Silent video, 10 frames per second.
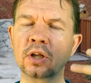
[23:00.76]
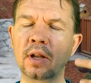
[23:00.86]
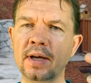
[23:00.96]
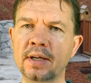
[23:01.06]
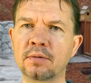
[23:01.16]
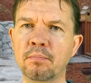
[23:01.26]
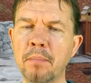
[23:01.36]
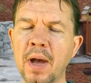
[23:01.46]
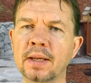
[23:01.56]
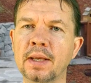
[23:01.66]
clients
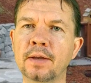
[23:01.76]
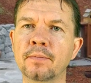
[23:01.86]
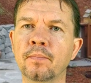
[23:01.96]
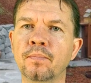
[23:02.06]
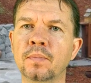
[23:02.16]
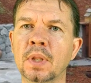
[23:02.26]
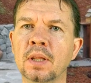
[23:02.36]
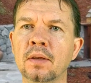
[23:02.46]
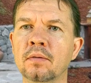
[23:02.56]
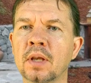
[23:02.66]
money,
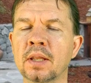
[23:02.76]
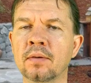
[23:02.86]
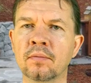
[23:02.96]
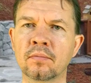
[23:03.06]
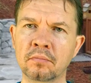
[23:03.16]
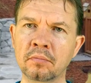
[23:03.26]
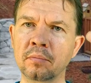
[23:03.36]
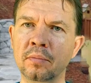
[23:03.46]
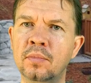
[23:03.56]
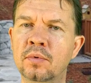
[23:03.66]

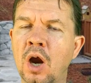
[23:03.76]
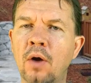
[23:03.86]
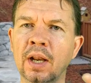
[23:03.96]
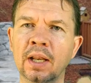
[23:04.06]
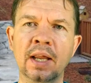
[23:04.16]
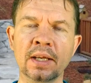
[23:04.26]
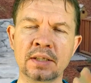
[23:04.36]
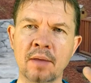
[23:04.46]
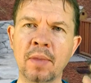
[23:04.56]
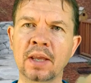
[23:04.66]
and currently,
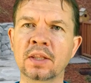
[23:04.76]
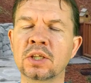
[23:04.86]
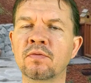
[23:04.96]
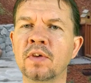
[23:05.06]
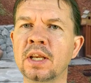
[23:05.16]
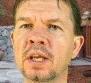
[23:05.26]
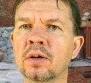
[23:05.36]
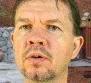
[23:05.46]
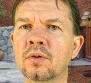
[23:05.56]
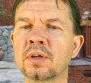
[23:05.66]
as I make this
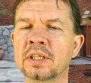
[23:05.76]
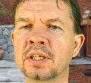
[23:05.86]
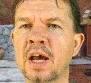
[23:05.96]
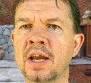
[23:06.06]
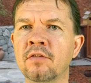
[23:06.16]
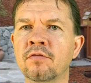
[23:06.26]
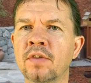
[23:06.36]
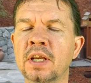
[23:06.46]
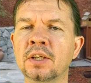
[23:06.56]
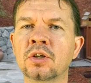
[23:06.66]
video, design
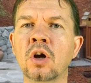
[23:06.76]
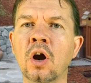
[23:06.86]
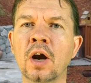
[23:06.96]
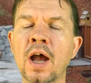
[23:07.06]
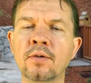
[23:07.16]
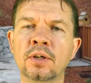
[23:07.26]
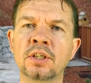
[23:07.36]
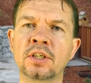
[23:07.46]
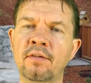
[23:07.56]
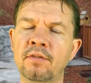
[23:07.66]
fees are
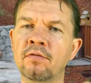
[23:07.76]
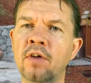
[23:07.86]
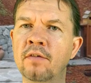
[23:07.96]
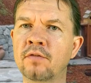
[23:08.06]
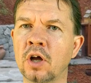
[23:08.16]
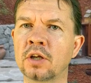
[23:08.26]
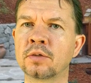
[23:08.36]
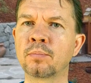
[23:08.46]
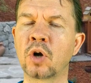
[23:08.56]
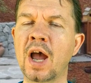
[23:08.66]

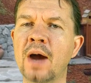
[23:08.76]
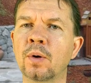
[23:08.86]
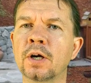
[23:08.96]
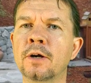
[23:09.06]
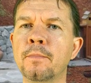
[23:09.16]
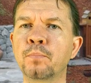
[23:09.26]
$175 per hour.